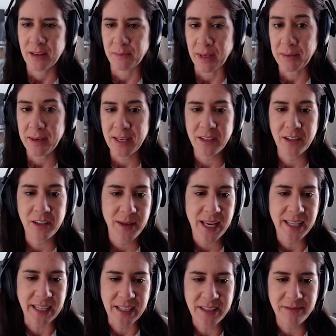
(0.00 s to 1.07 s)
maybe I'll go
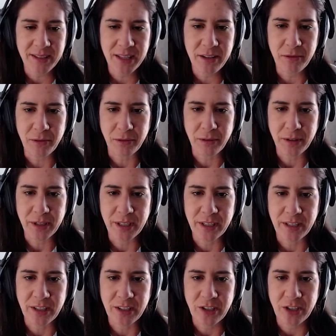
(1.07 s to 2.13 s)
back in with the
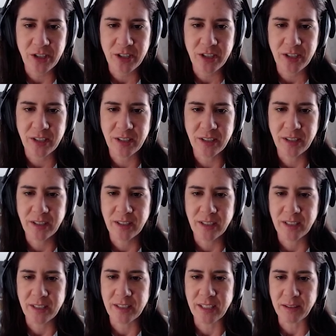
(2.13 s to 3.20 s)
orange.
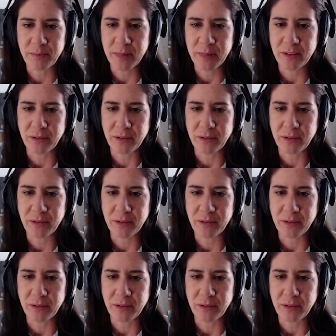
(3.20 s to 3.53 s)
Deeper